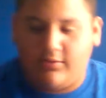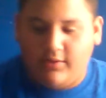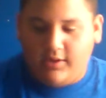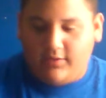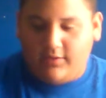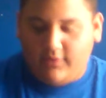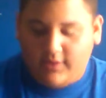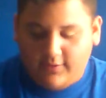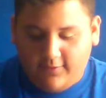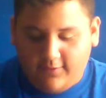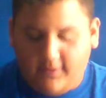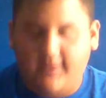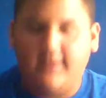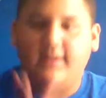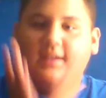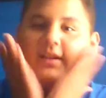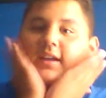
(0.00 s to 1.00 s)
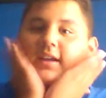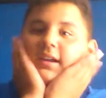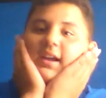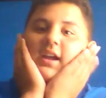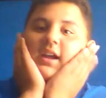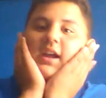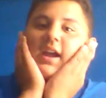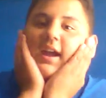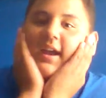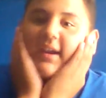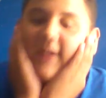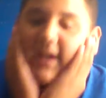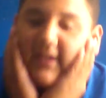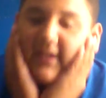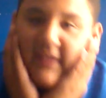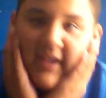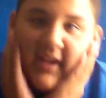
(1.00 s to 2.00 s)
like really, really fun. And
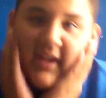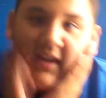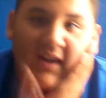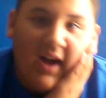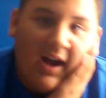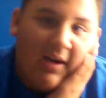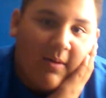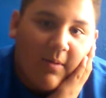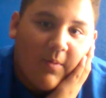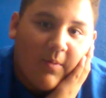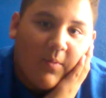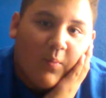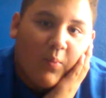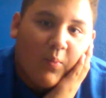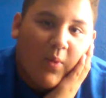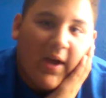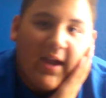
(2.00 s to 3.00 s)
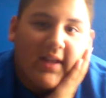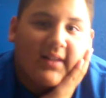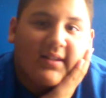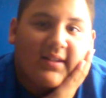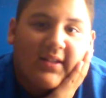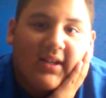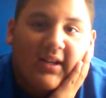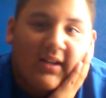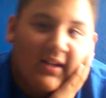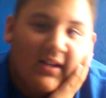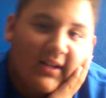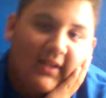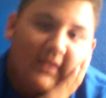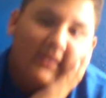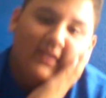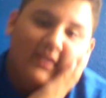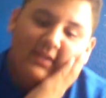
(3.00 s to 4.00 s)
I cannot wait.
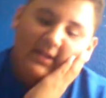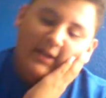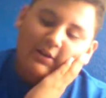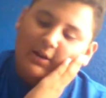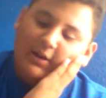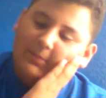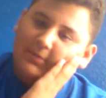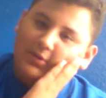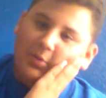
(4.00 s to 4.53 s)
I grabbed